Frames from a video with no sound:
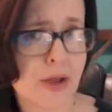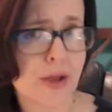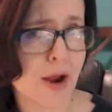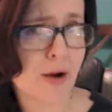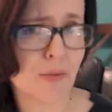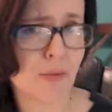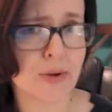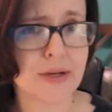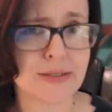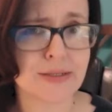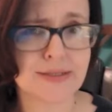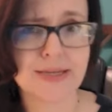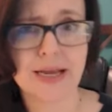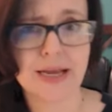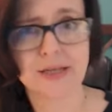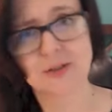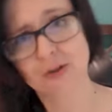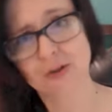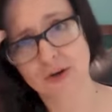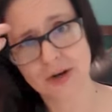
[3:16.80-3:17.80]
care what it
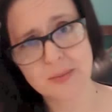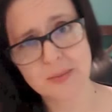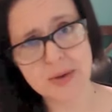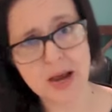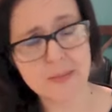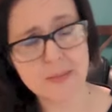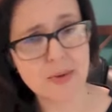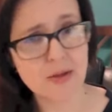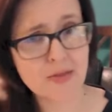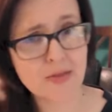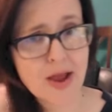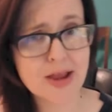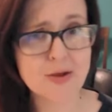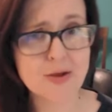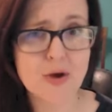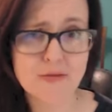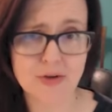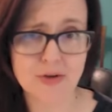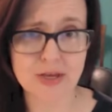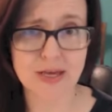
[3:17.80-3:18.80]
takes. You're going to be up all night.
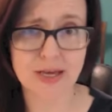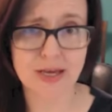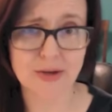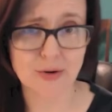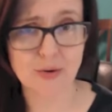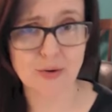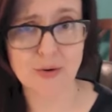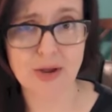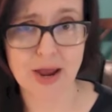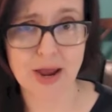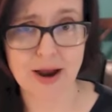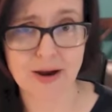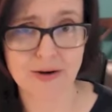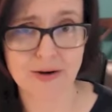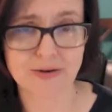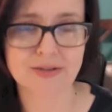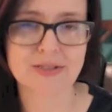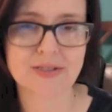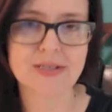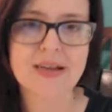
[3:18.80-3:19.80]
You have a kid. Who
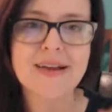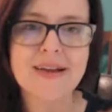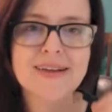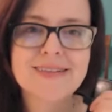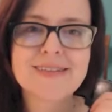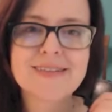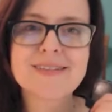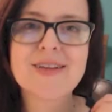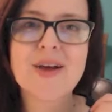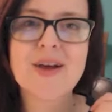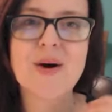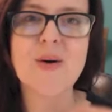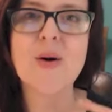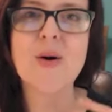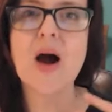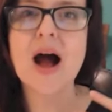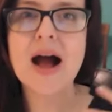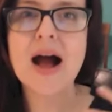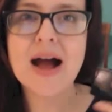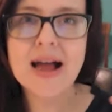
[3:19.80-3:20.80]
cares? So
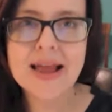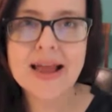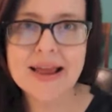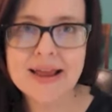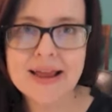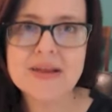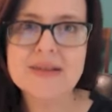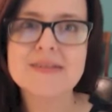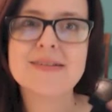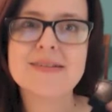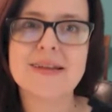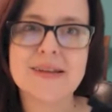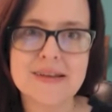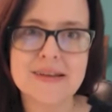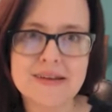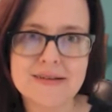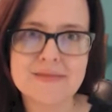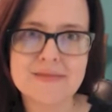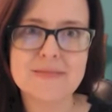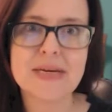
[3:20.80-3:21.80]
I did
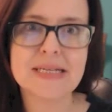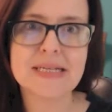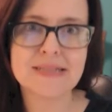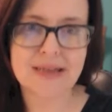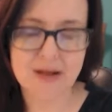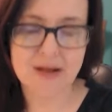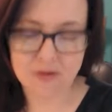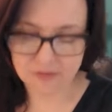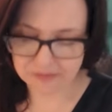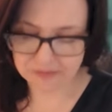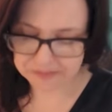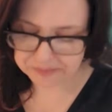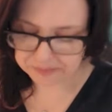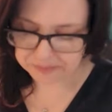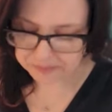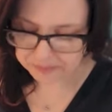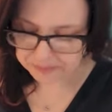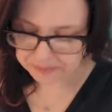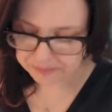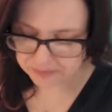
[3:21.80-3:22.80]
it myself
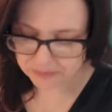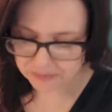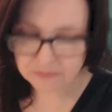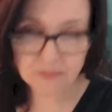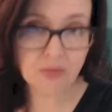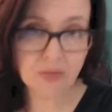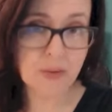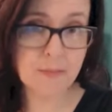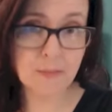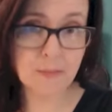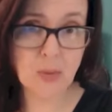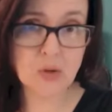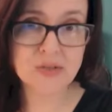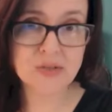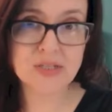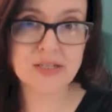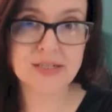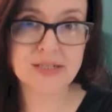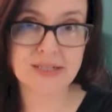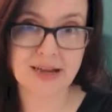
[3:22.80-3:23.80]

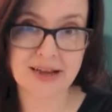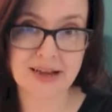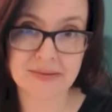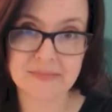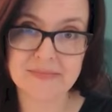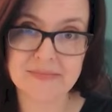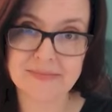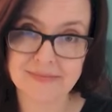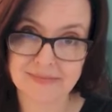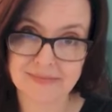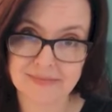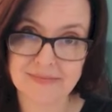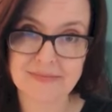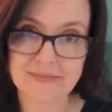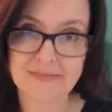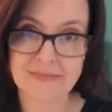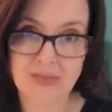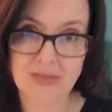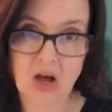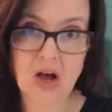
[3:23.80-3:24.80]
most of the time.
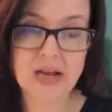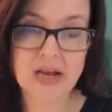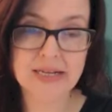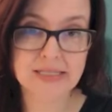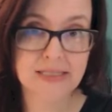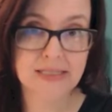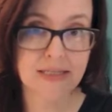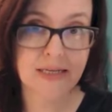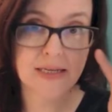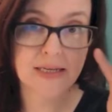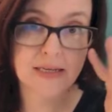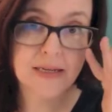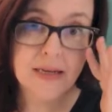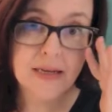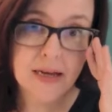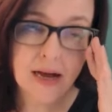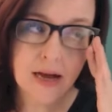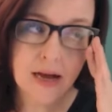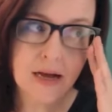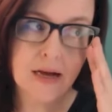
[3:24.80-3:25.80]
Honestly,
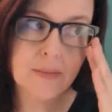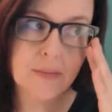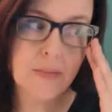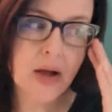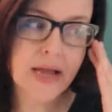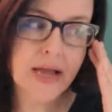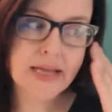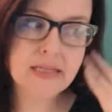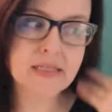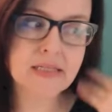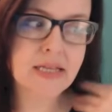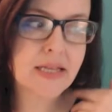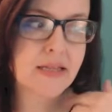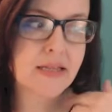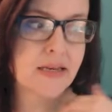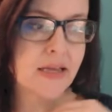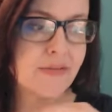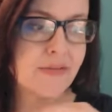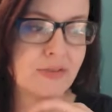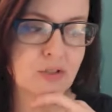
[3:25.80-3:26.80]
I can say that
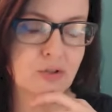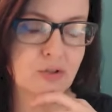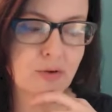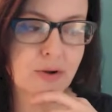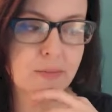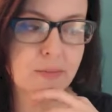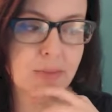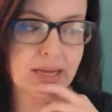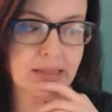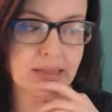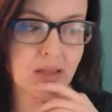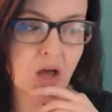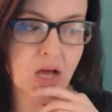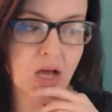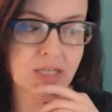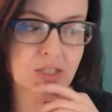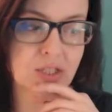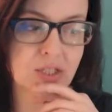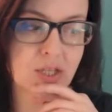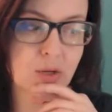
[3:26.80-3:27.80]
even during my
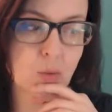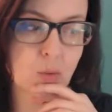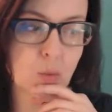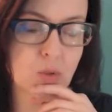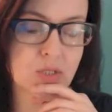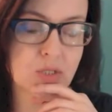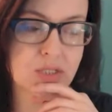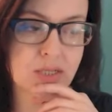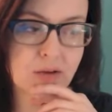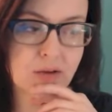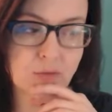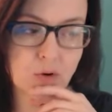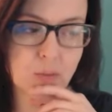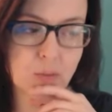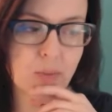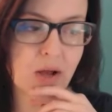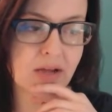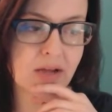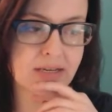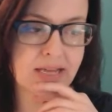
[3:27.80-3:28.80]
launch, there were several
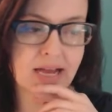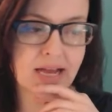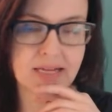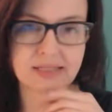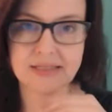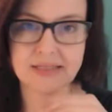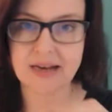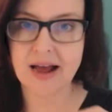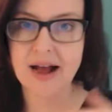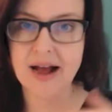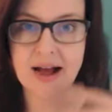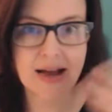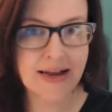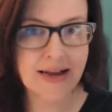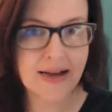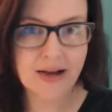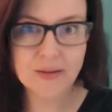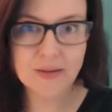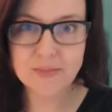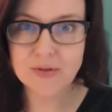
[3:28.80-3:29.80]
podcasts that
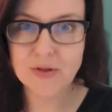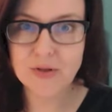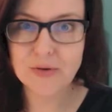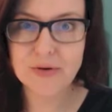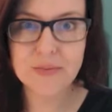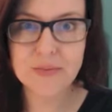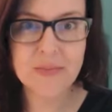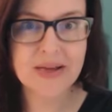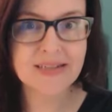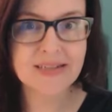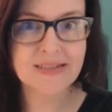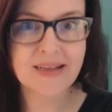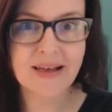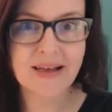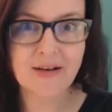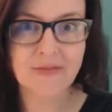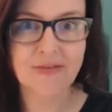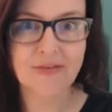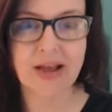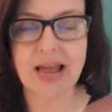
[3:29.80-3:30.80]
I uploaded
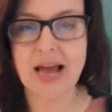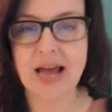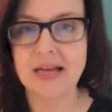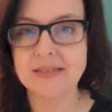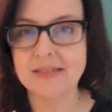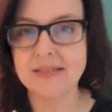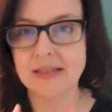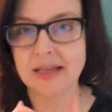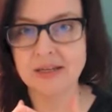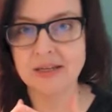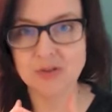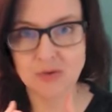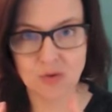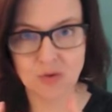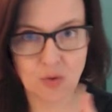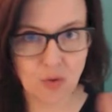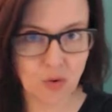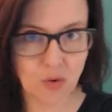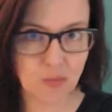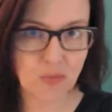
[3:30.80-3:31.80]
myself. I had to do the
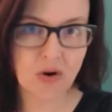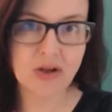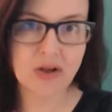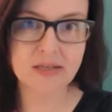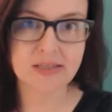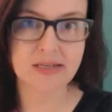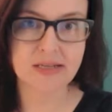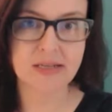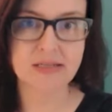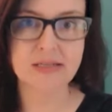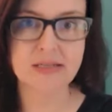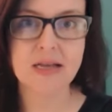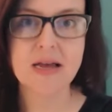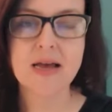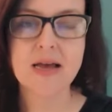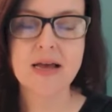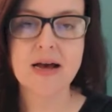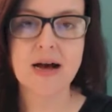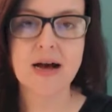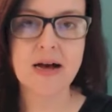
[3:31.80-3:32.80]
whole process.
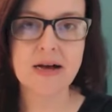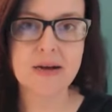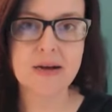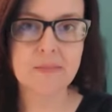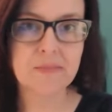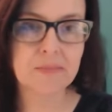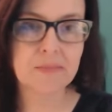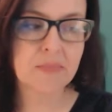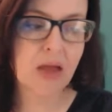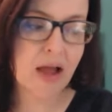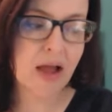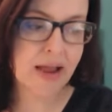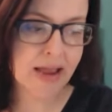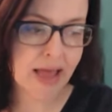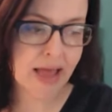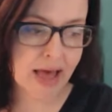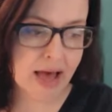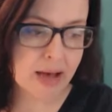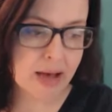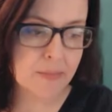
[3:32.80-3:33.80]
I
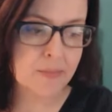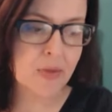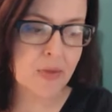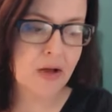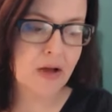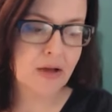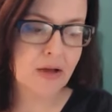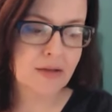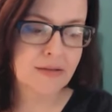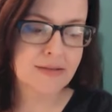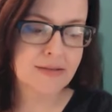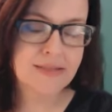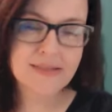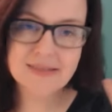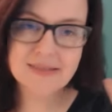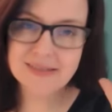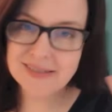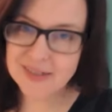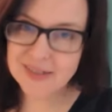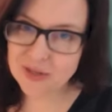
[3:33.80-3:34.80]
am
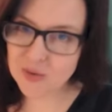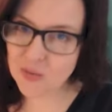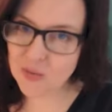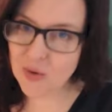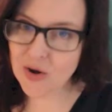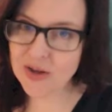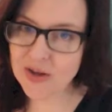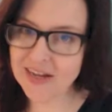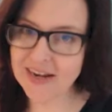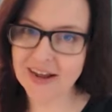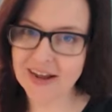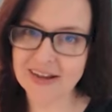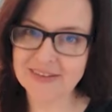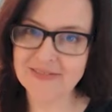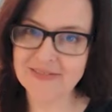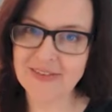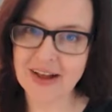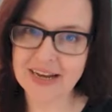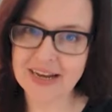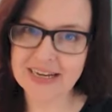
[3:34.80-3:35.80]
still working on
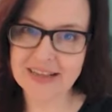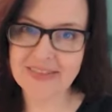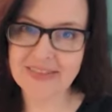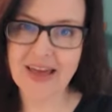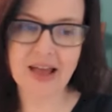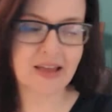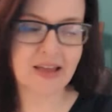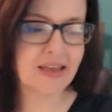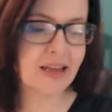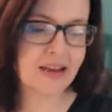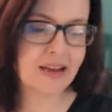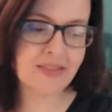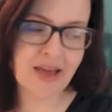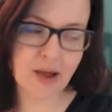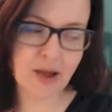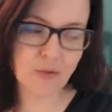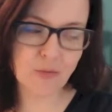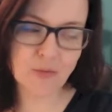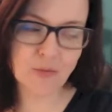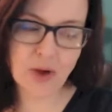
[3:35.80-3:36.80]
getting
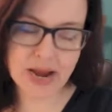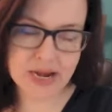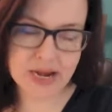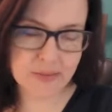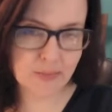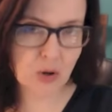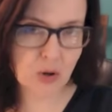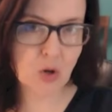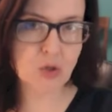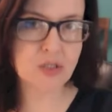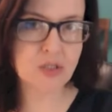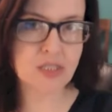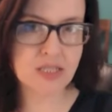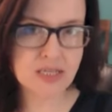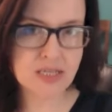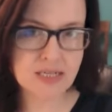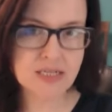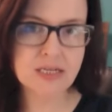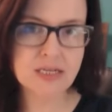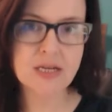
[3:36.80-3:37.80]
that right
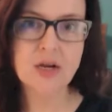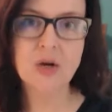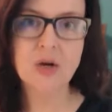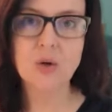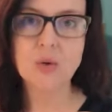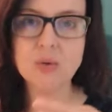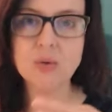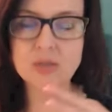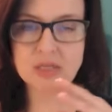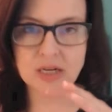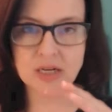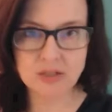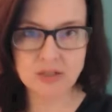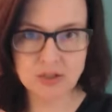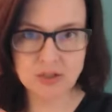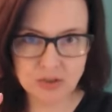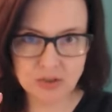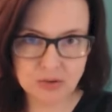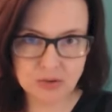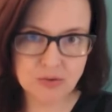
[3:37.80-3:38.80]
person who's going
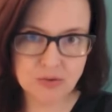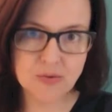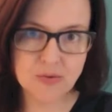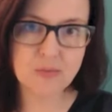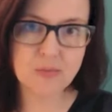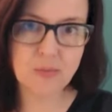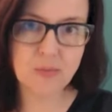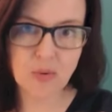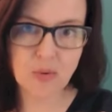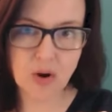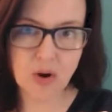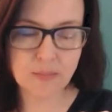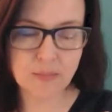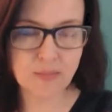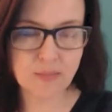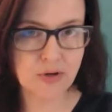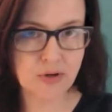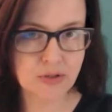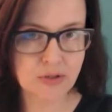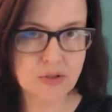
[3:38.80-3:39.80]
to
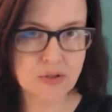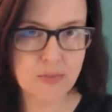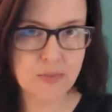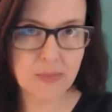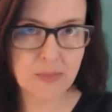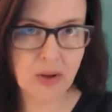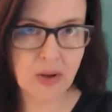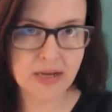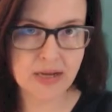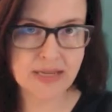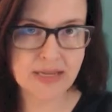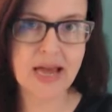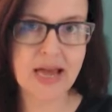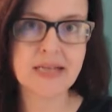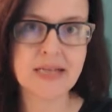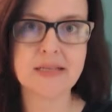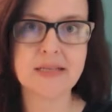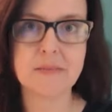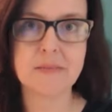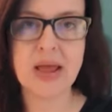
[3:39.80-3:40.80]
produce my
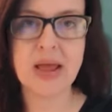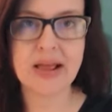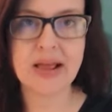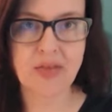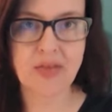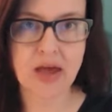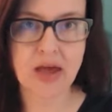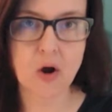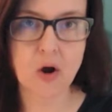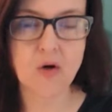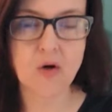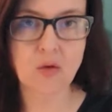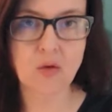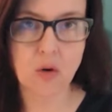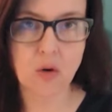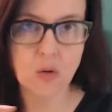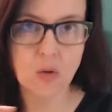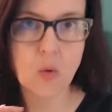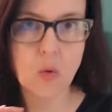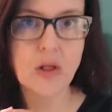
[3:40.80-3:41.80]
podcast and make that
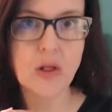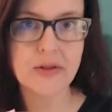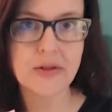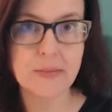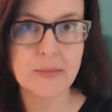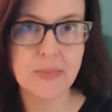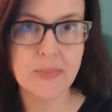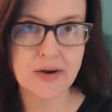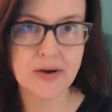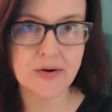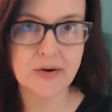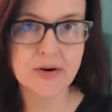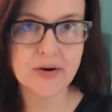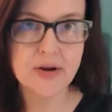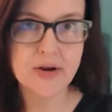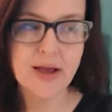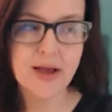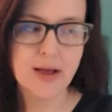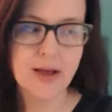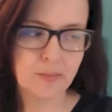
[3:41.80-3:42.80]
overall quality better.
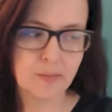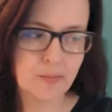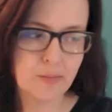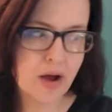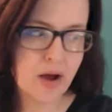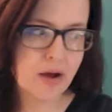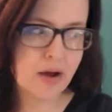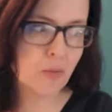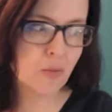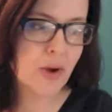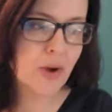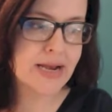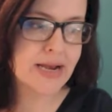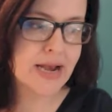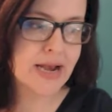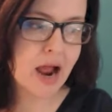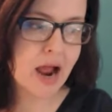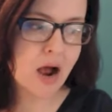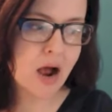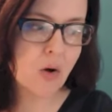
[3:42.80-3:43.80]
But right
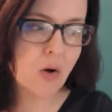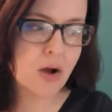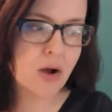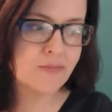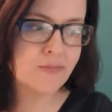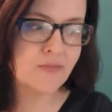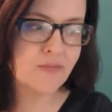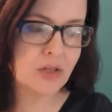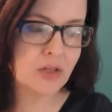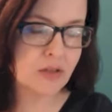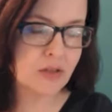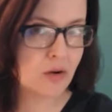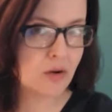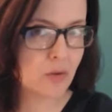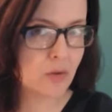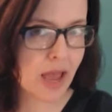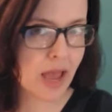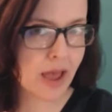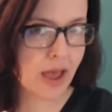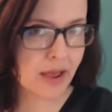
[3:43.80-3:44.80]
now I'm feeling
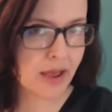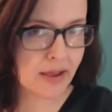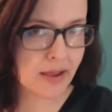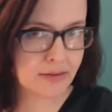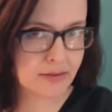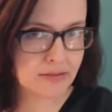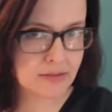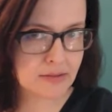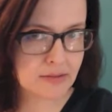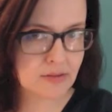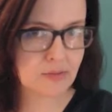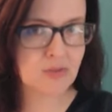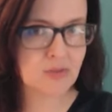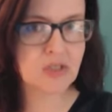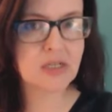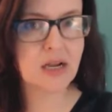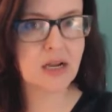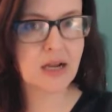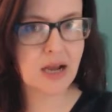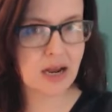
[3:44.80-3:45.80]
okay. So I'm
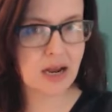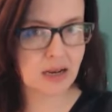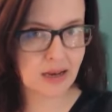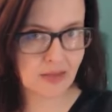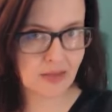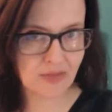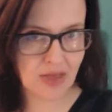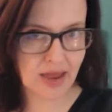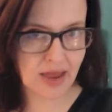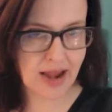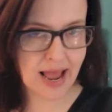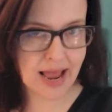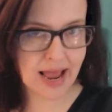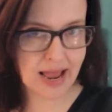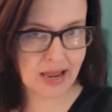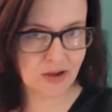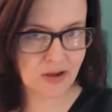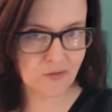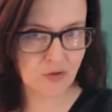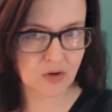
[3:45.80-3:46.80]
just going to kind of let that
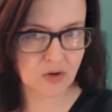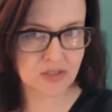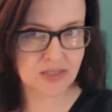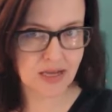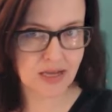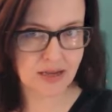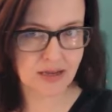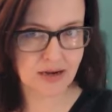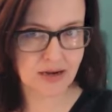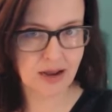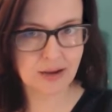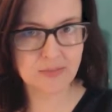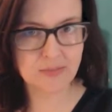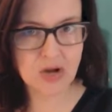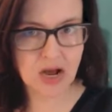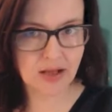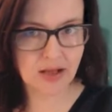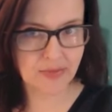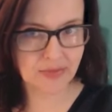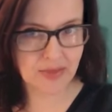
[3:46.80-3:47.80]
hang for a second. I'm
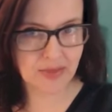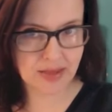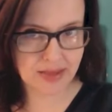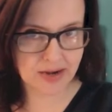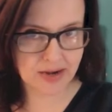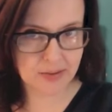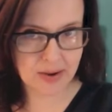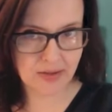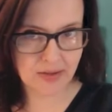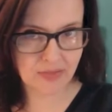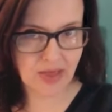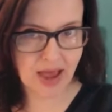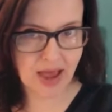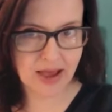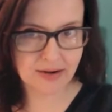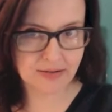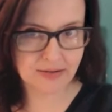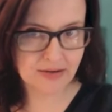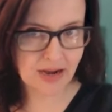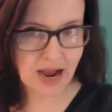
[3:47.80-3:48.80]
not thinking about
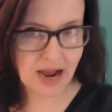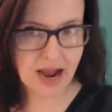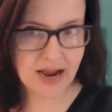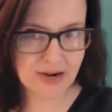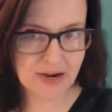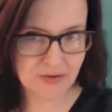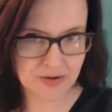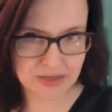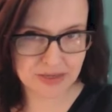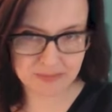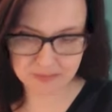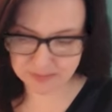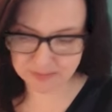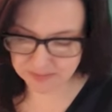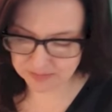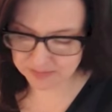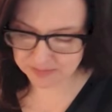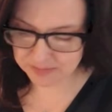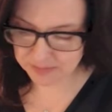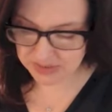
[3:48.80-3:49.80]
that hiring
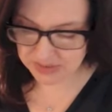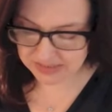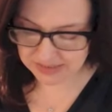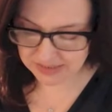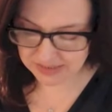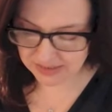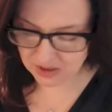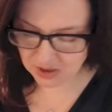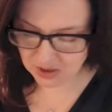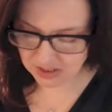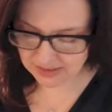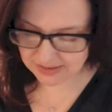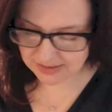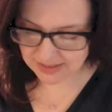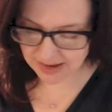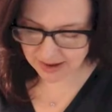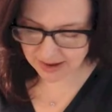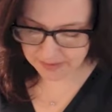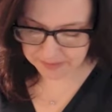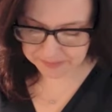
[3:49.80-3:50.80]
business just
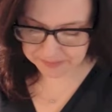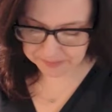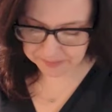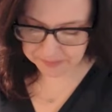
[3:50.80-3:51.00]
yet.